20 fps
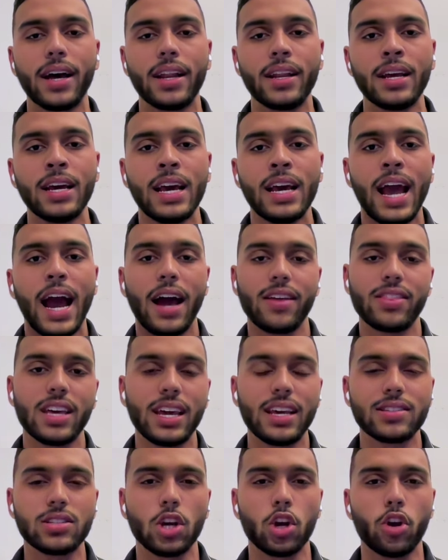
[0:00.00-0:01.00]
And I
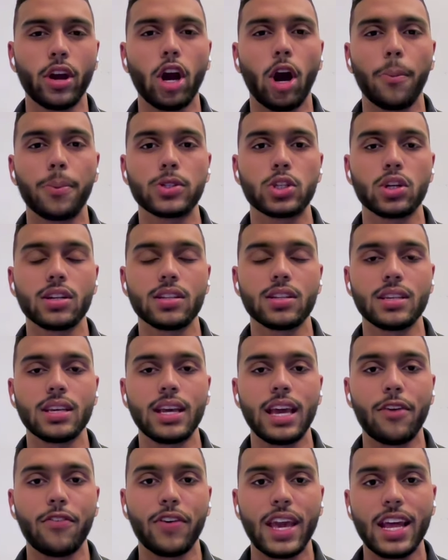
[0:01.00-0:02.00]
think it's a great
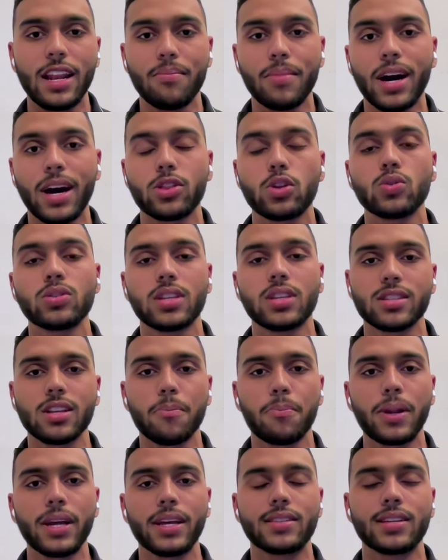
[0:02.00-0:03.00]
opportunity if Hayley Matthews
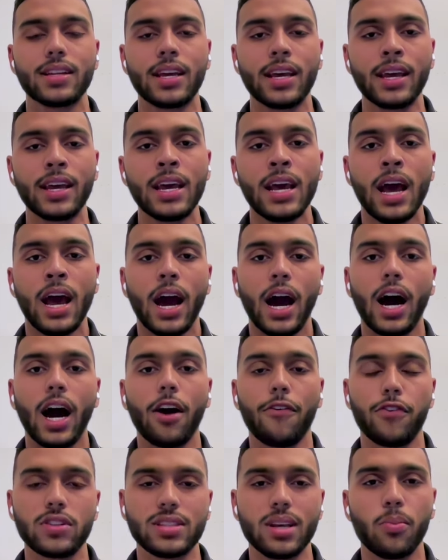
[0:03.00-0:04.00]
doesn't play today uh,
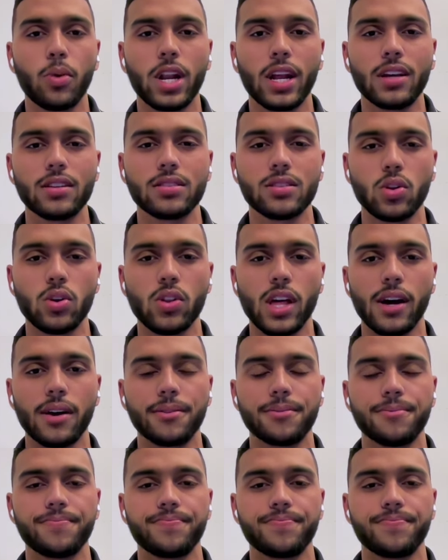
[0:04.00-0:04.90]
for someone else to do that.